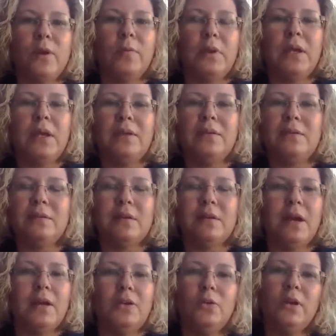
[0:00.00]
remedies.
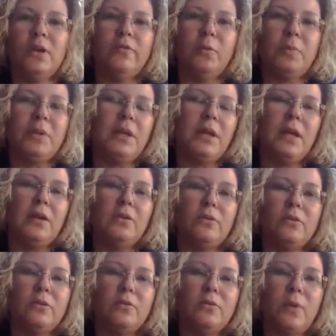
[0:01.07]
I do love the
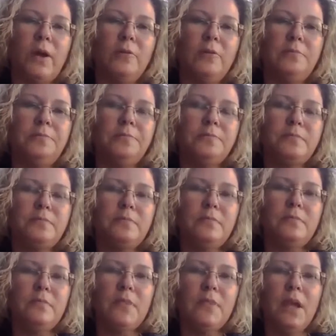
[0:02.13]
botanicals as well.
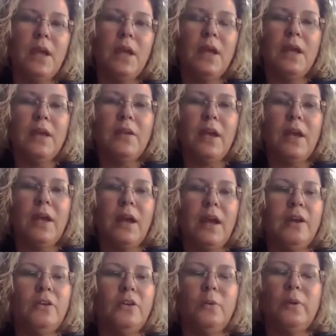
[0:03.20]
And
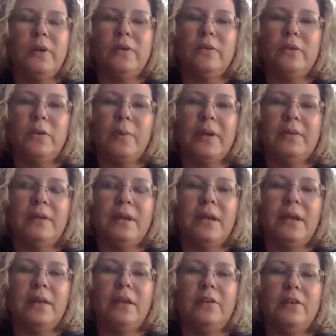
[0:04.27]
I do want to start by
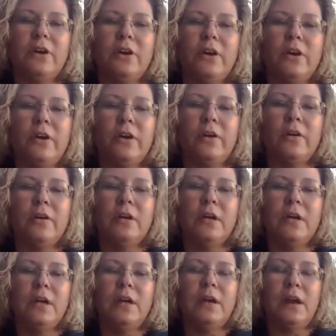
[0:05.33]
saying these are
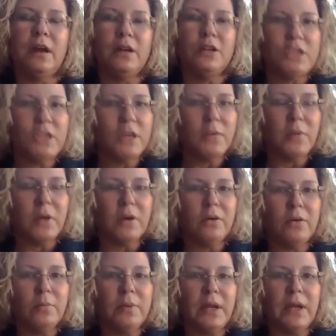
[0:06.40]
non-GMO